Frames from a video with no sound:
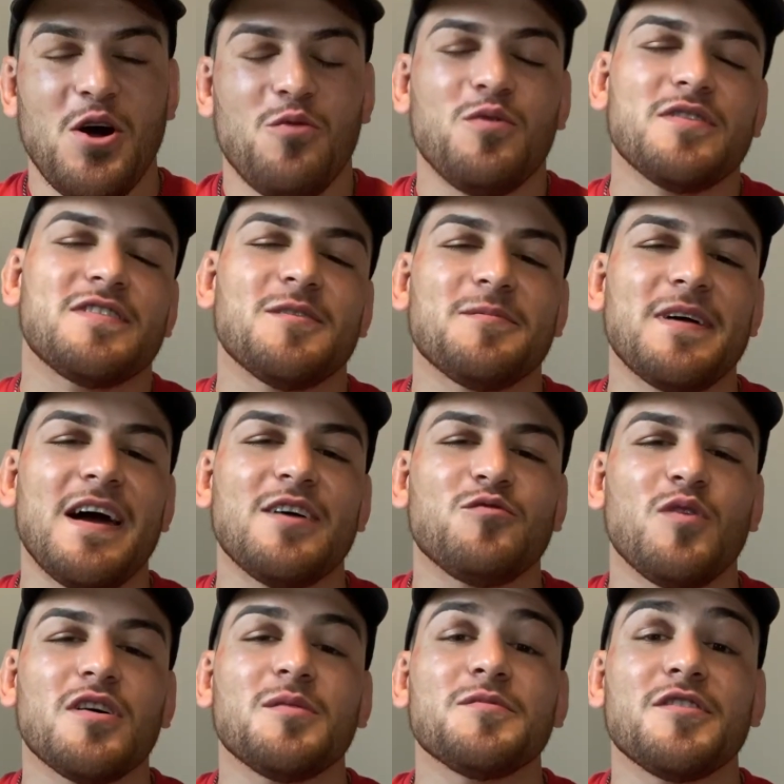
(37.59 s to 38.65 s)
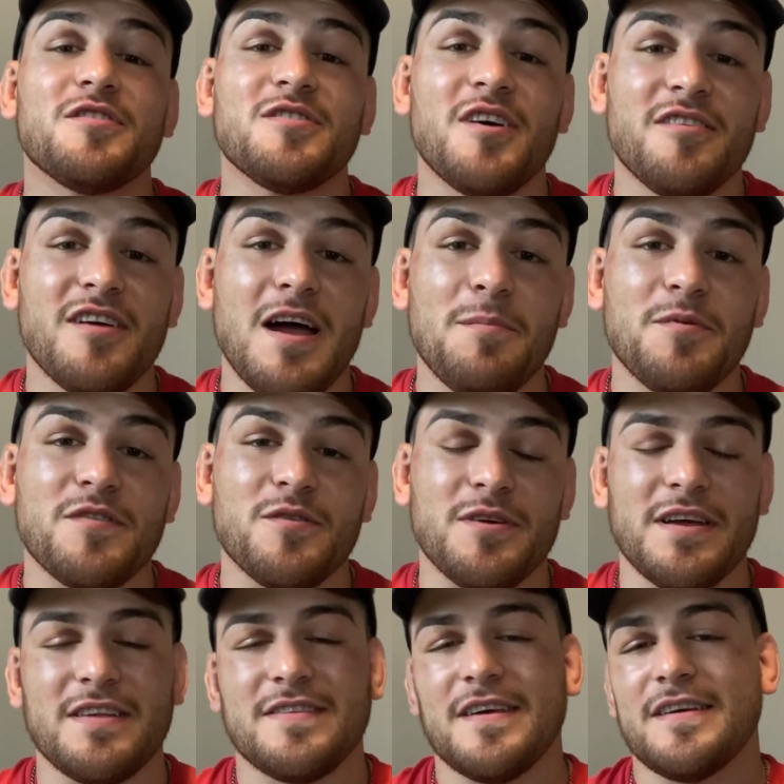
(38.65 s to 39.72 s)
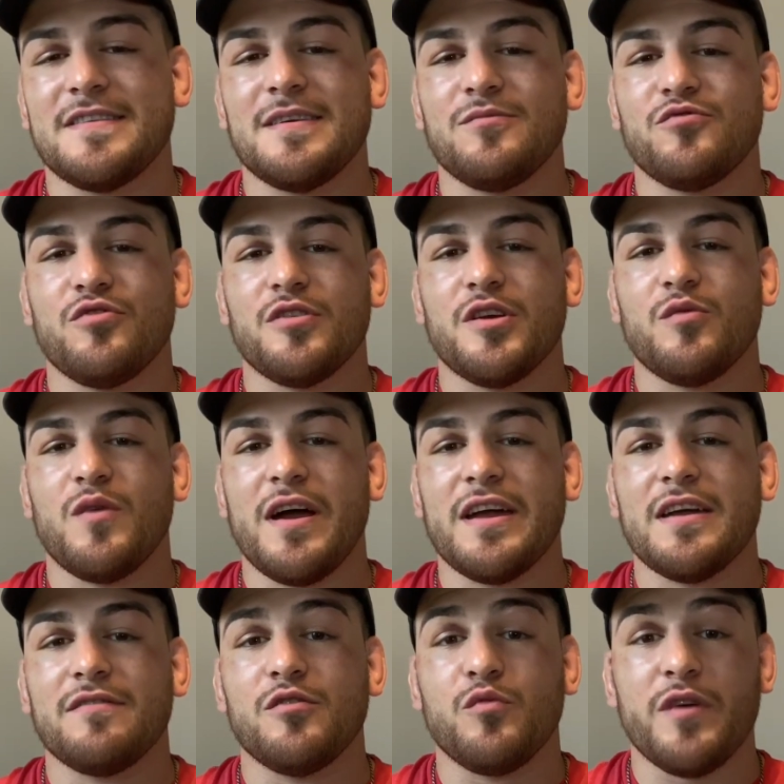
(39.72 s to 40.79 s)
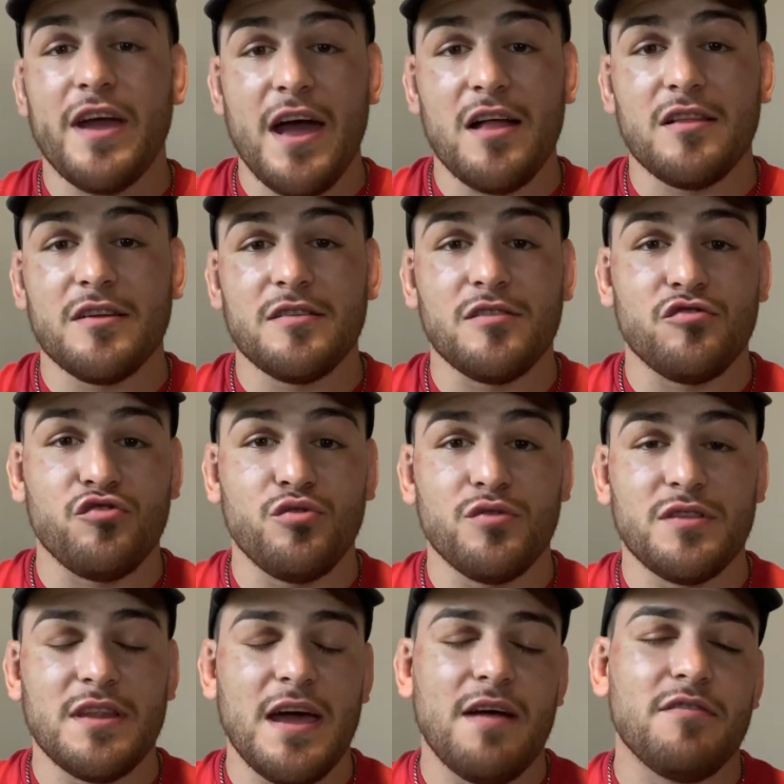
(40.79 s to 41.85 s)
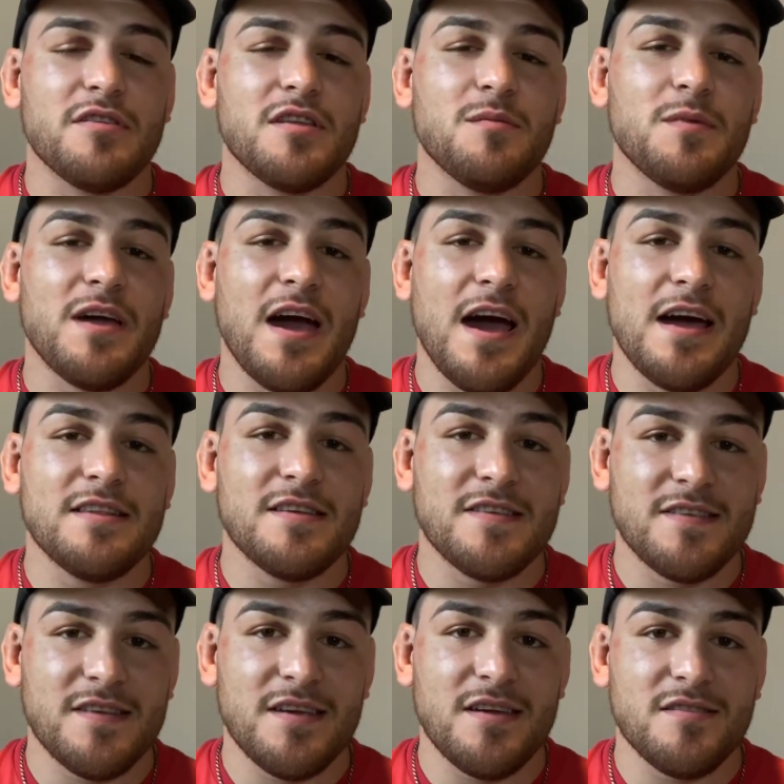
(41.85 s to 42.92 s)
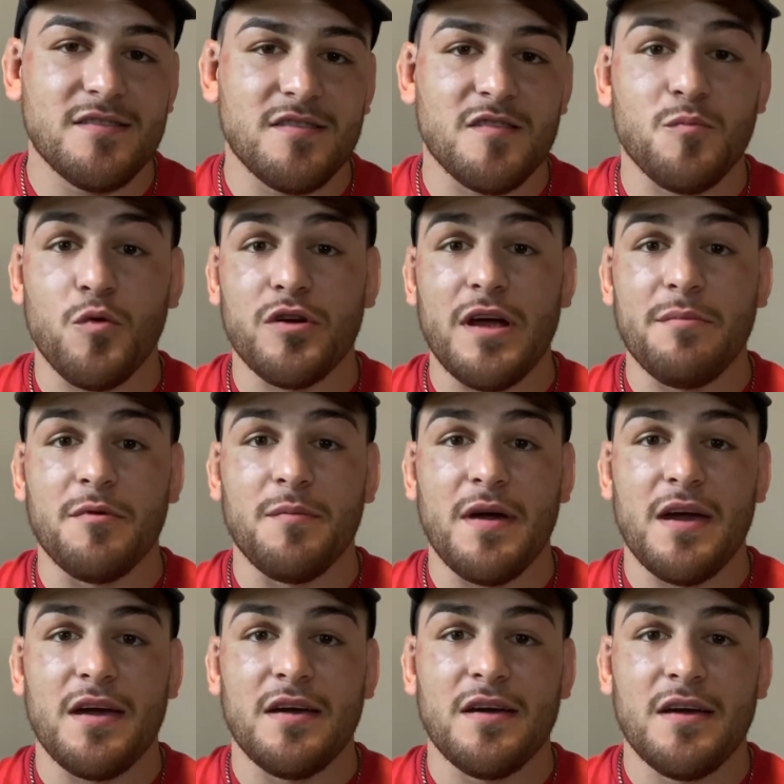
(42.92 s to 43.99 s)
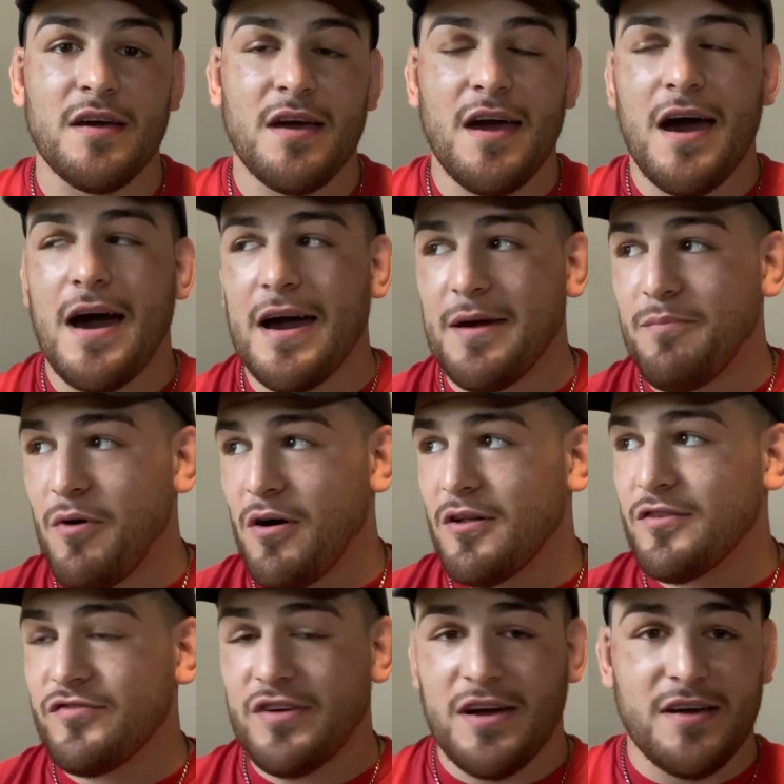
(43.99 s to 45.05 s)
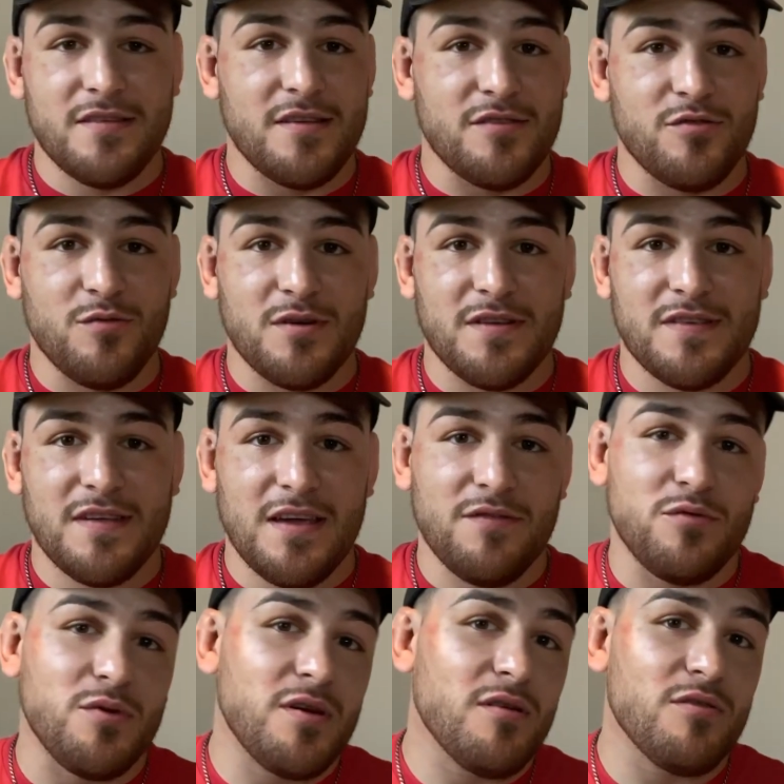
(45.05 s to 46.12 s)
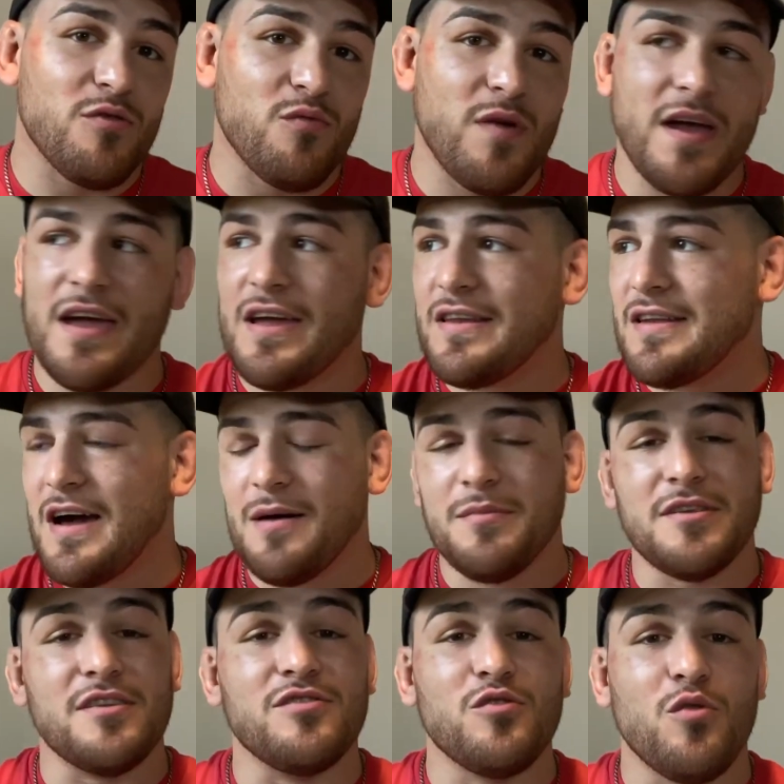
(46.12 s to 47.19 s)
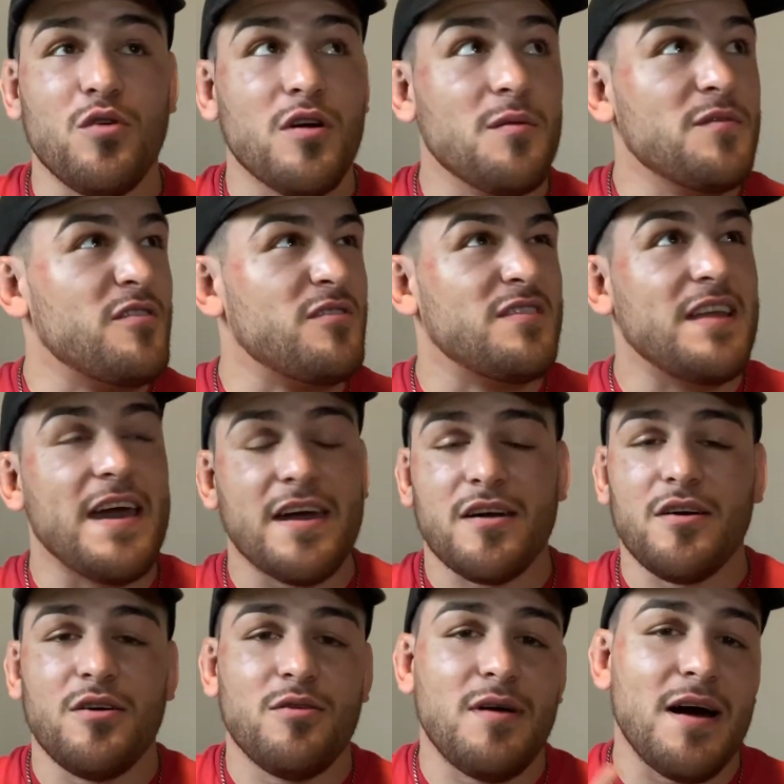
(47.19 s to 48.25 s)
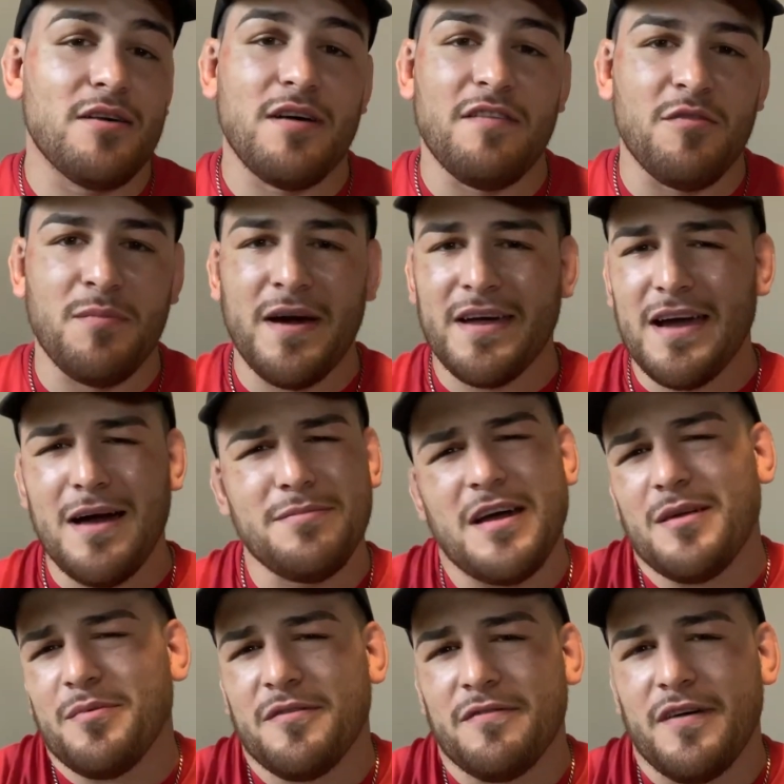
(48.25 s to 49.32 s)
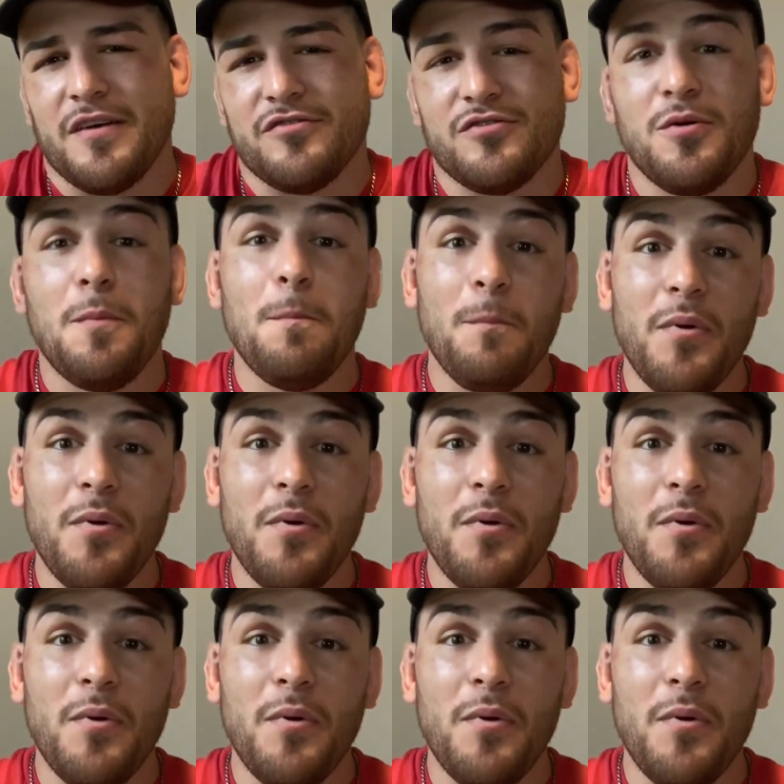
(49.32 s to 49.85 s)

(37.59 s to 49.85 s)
What's up, guys? Welcome to another episode of Inside Team Shorty, where I give the reality, the truth, and everything behind the scenes of the sport of MMA. I apologize. I do want to say, if you hear the rain, I'm in the dorms. There's an echo. I don't have a mic. I'm not a professional.